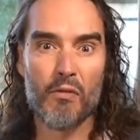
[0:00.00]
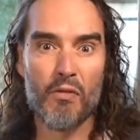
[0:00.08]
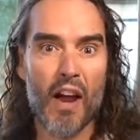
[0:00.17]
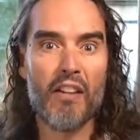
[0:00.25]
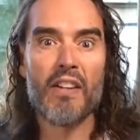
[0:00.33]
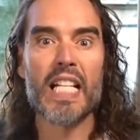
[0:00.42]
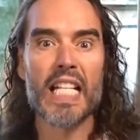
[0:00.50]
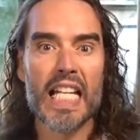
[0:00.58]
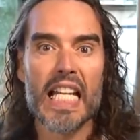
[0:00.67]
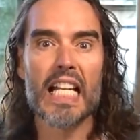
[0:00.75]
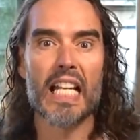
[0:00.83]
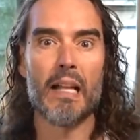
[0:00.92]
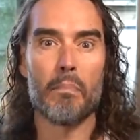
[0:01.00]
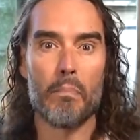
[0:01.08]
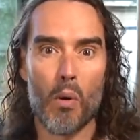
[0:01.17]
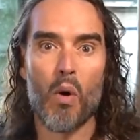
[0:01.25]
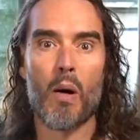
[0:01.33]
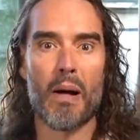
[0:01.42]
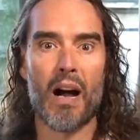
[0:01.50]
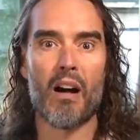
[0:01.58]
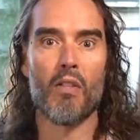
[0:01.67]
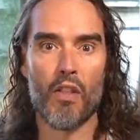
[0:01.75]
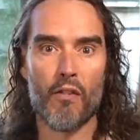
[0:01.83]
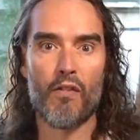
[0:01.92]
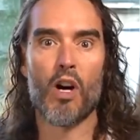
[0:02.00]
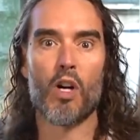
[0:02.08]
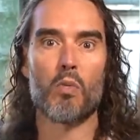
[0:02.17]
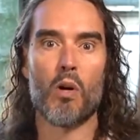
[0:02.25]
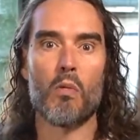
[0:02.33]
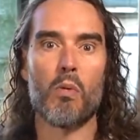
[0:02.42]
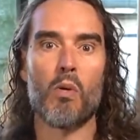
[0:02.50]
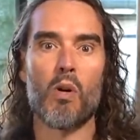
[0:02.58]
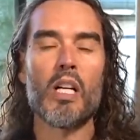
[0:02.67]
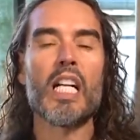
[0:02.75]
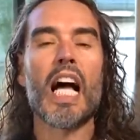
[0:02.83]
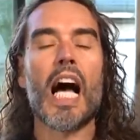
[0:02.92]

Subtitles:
very nearly brought about the Third World War,